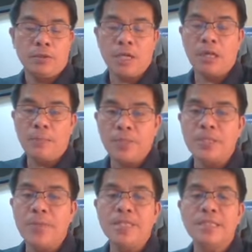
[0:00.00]

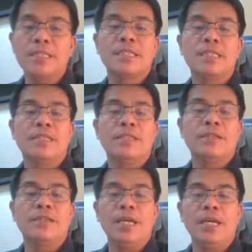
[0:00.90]
accomplishments,
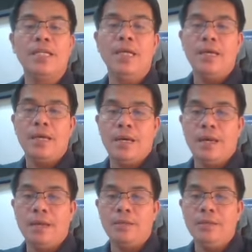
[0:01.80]
okay,
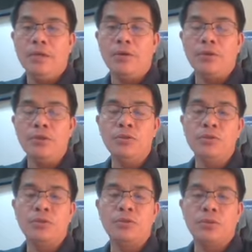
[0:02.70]
and you